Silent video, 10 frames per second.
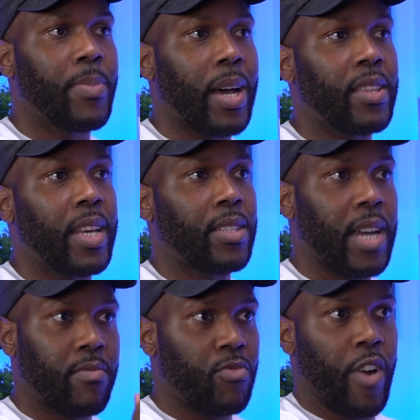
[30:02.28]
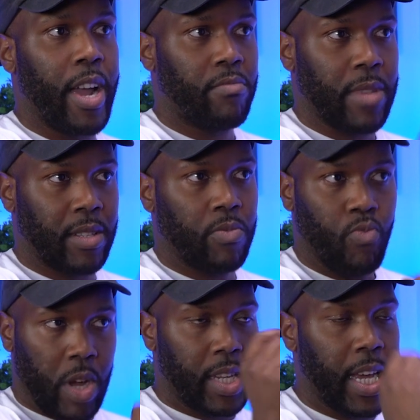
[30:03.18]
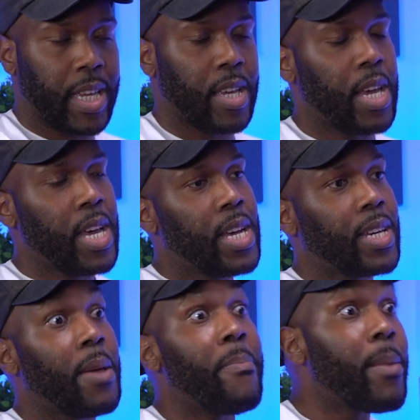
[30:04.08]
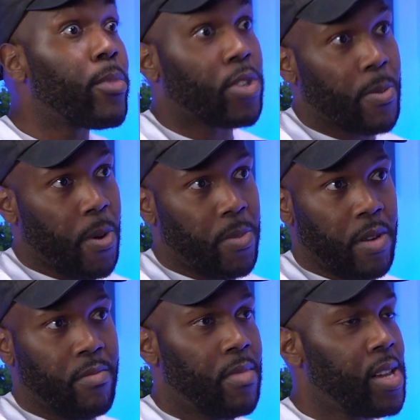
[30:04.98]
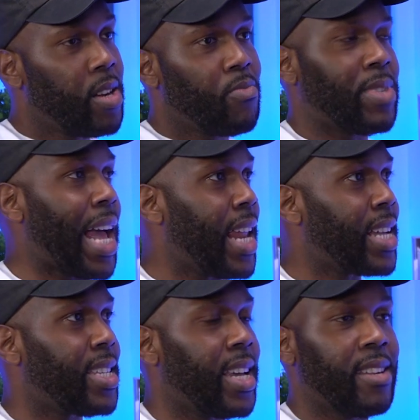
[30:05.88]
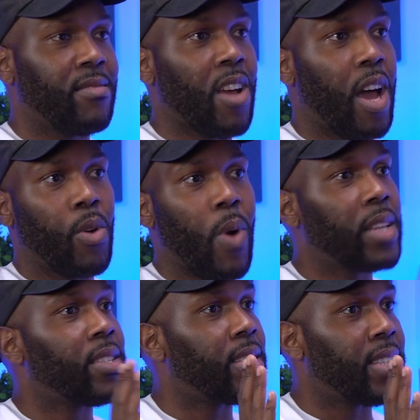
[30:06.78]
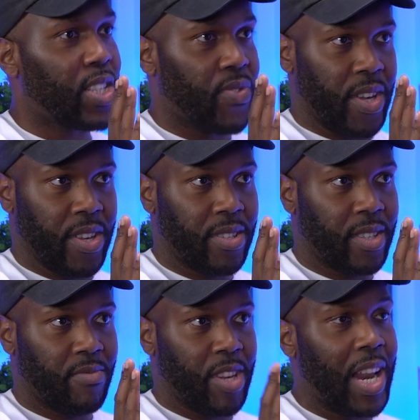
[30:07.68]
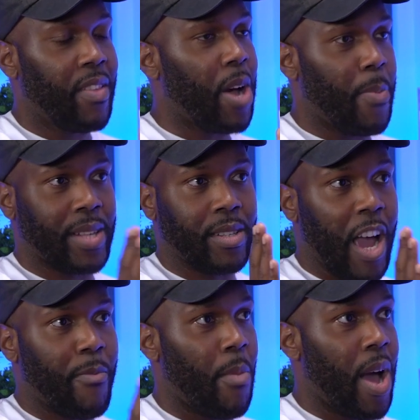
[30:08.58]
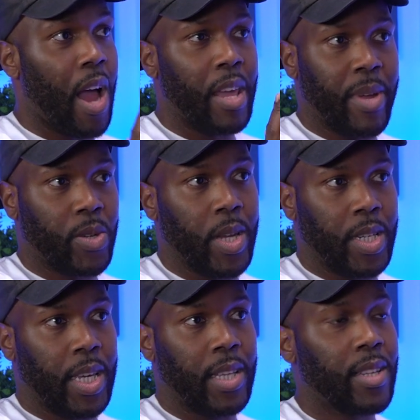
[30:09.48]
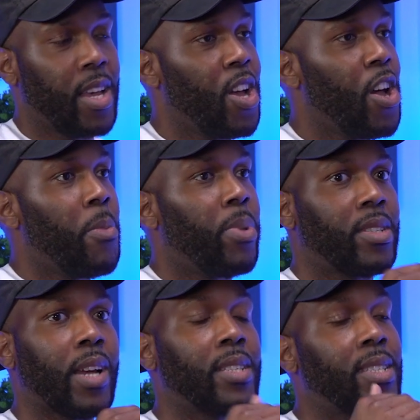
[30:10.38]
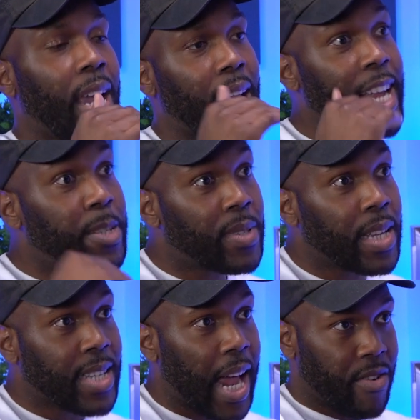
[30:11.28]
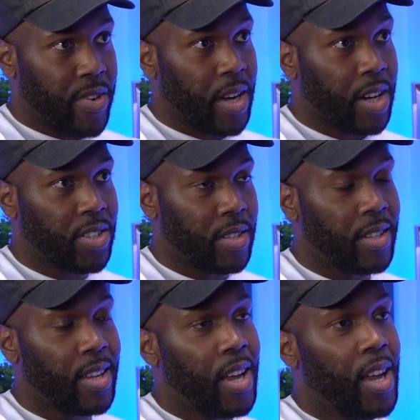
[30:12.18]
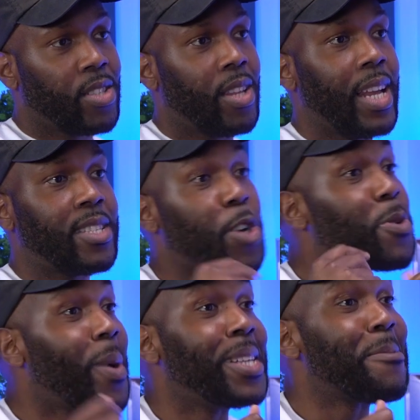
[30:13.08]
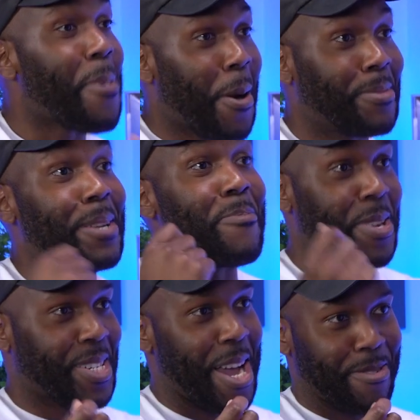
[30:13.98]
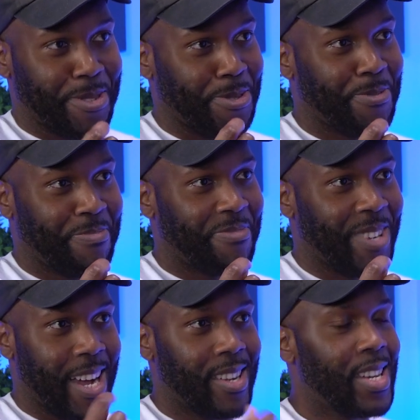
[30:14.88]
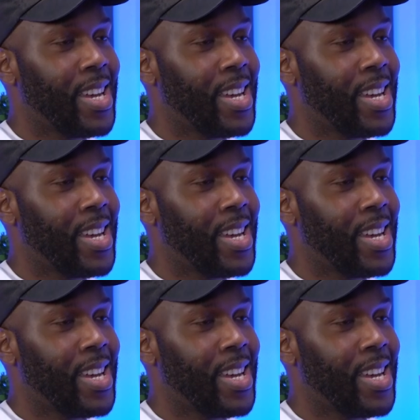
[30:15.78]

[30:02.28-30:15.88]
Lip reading: about this, like great, that's one tick. Commitment to the problem, was at LinkedIn, earning well into the 6 figures, living my best life by my early mid-20s, but decided to take an 80% salary reduction to lead social mobility programs at the British Council, right?